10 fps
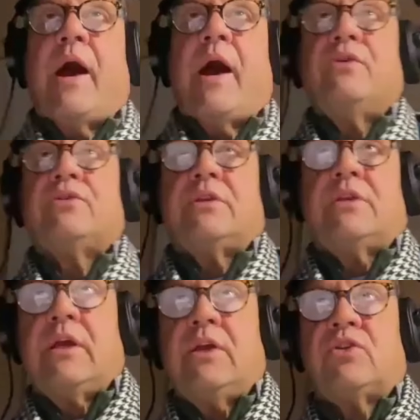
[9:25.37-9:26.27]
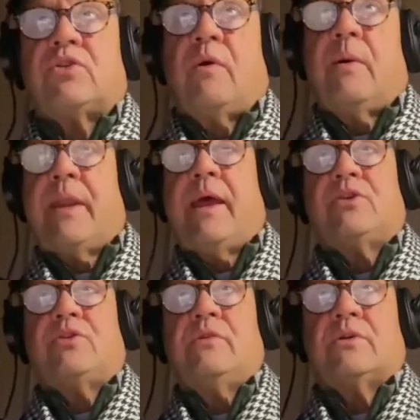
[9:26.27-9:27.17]
I used to teach, so I'm going to
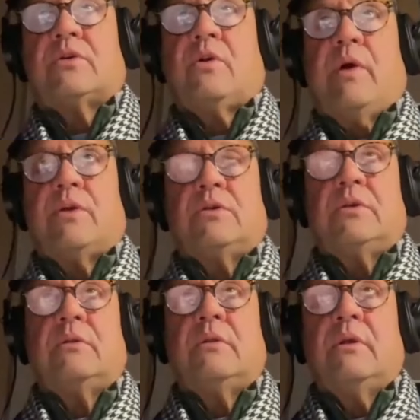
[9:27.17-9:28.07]
ask you this question.